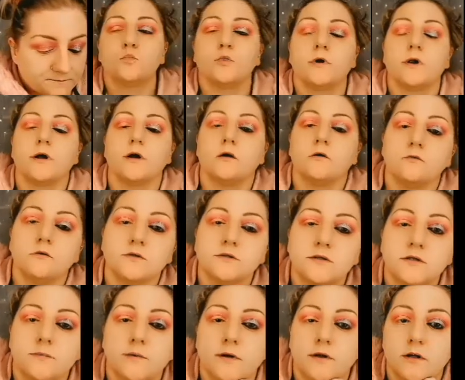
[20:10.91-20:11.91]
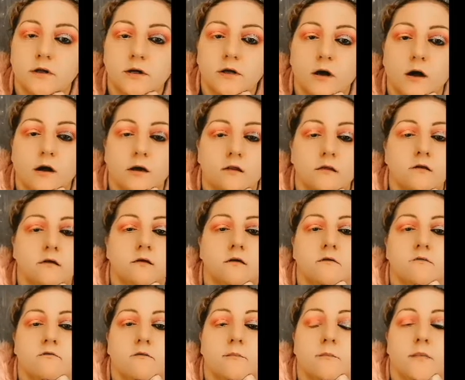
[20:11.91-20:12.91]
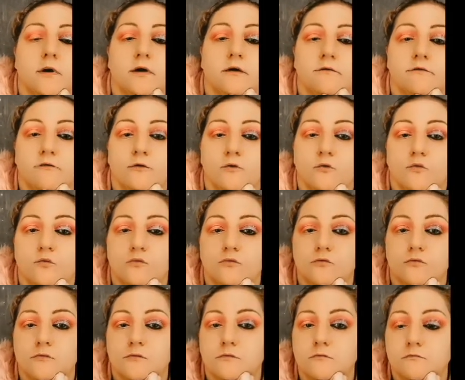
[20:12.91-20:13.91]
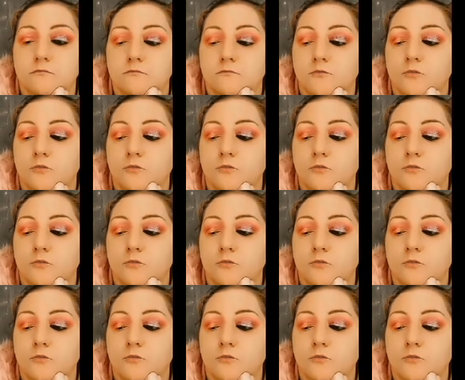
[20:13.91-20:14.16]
When I go to sleep at night, I leave my phone